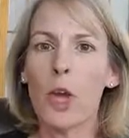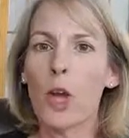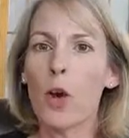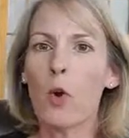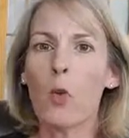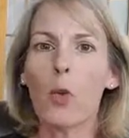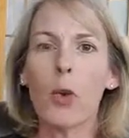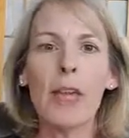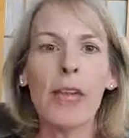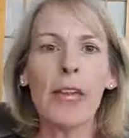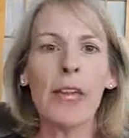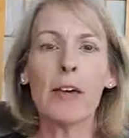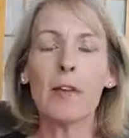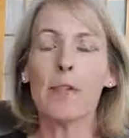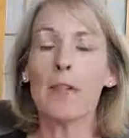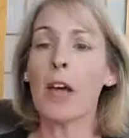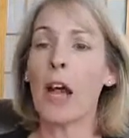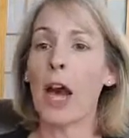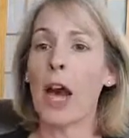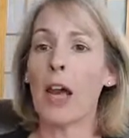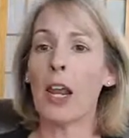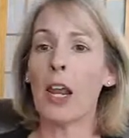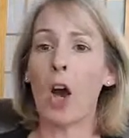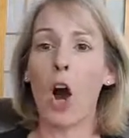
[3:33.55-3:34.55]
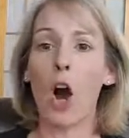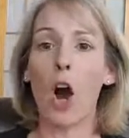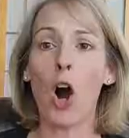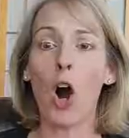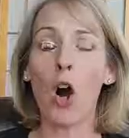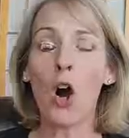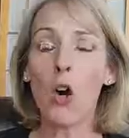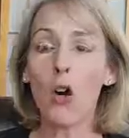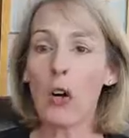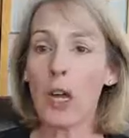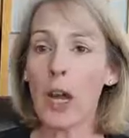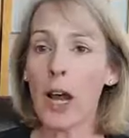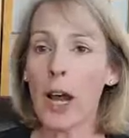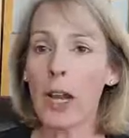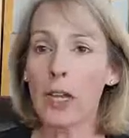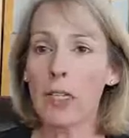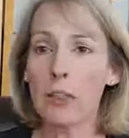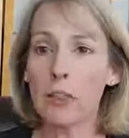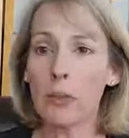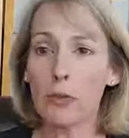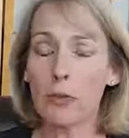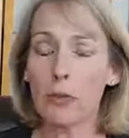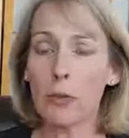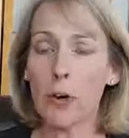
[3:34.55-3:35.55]
We have got all
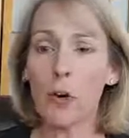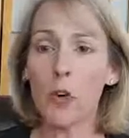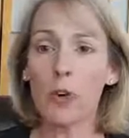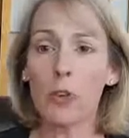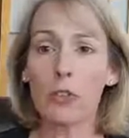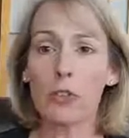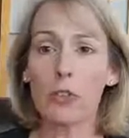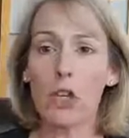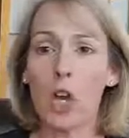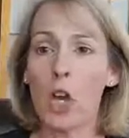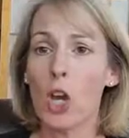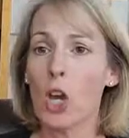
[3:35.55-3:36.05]
kinds of folks